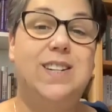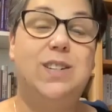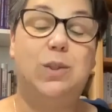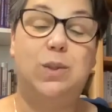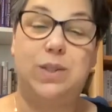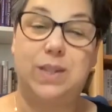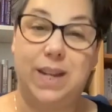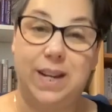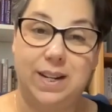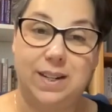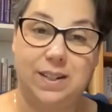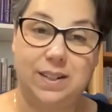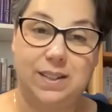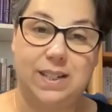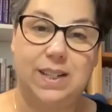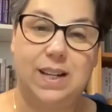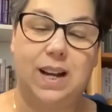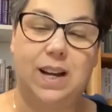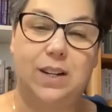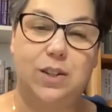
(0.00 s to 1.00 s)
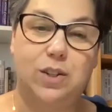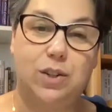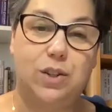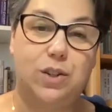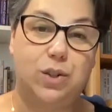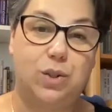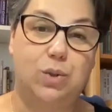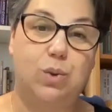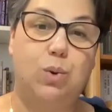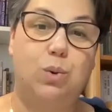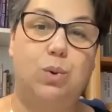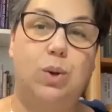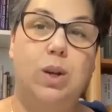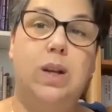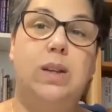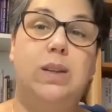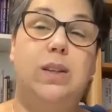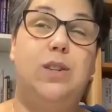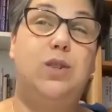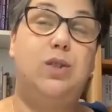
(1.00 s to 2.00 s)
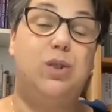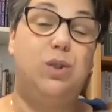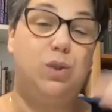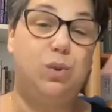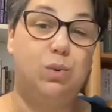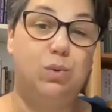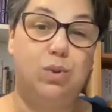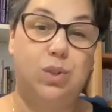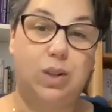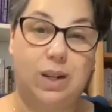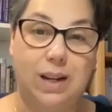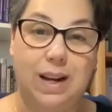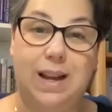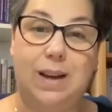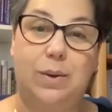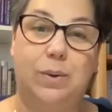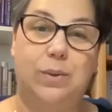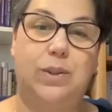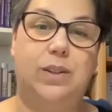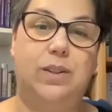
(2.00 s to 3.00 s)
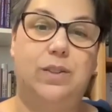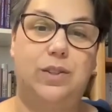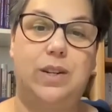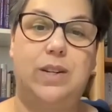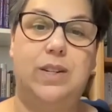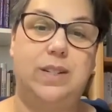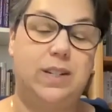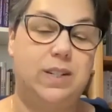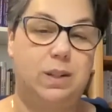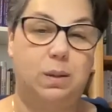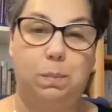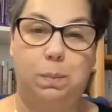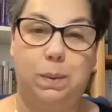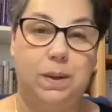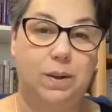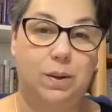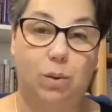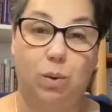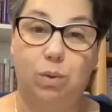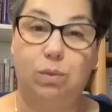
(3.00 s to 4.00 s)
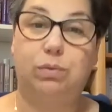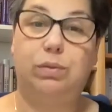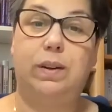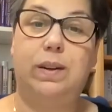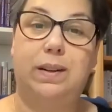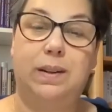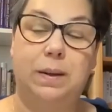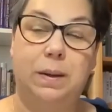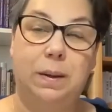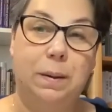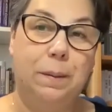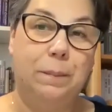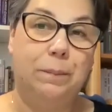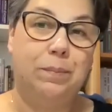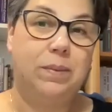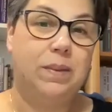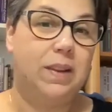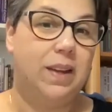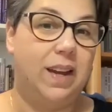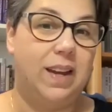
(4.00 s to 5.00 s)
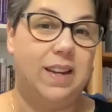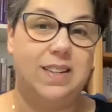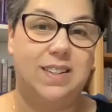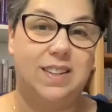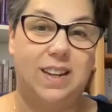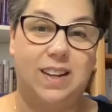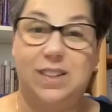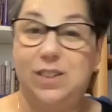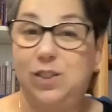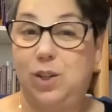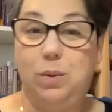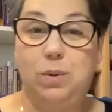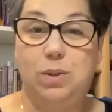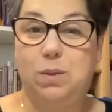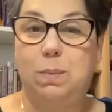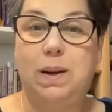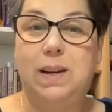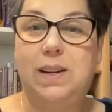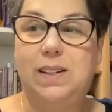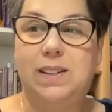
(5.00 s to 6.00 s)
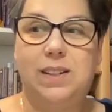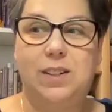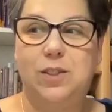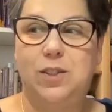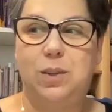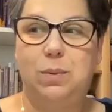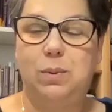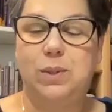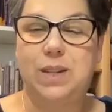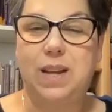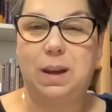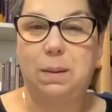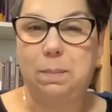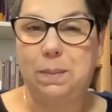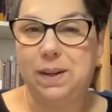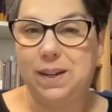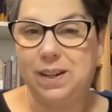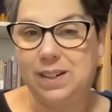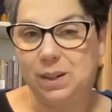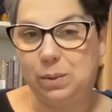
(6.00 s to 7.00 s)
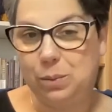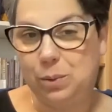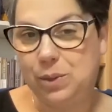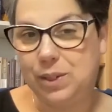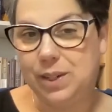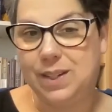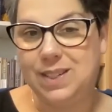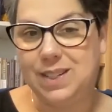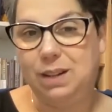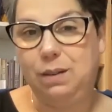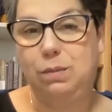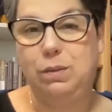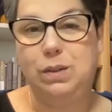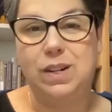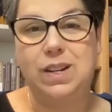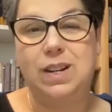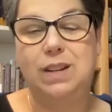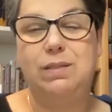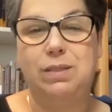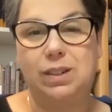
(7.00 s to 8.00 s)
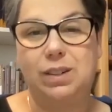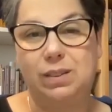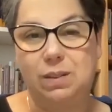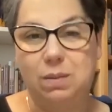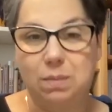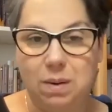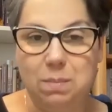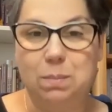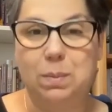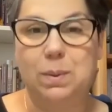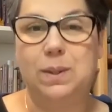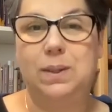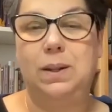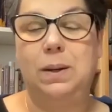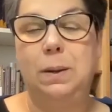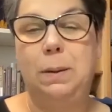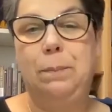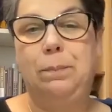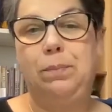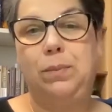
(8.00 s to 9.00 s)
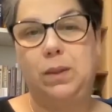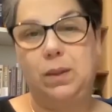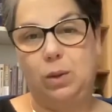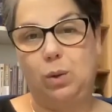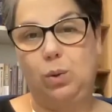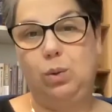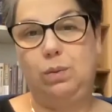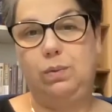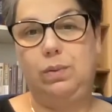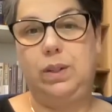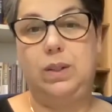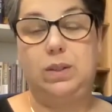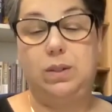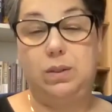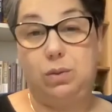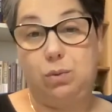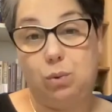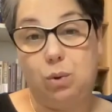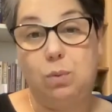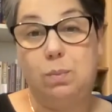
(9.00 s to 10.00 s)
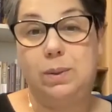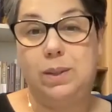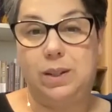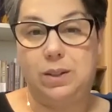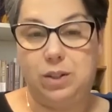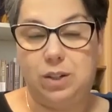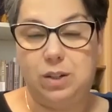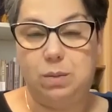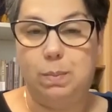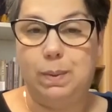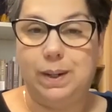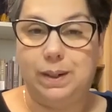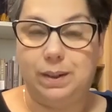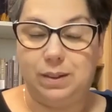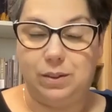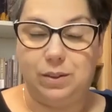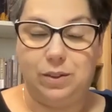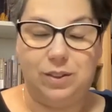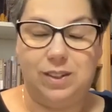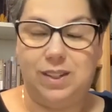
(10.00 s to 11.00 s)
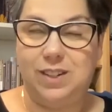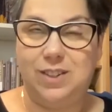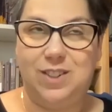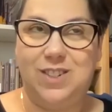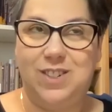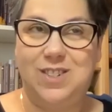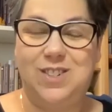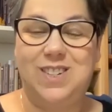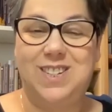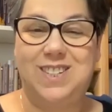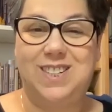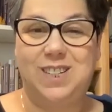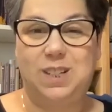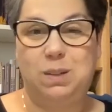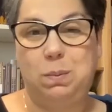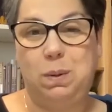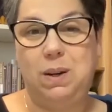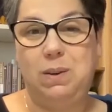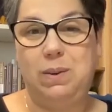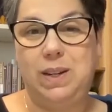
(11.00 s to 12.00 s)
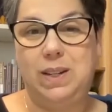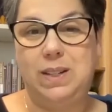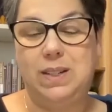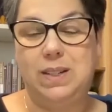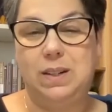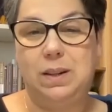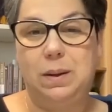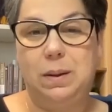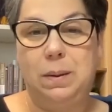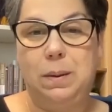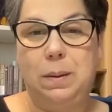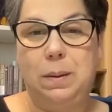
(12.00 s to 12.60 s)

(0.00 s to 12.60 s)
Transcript: need to say anything. I just saw this huge cloud just disappear off her. And she was smiling and she was happy. And it was as if she never remembered all of this trauma that she's just experienced.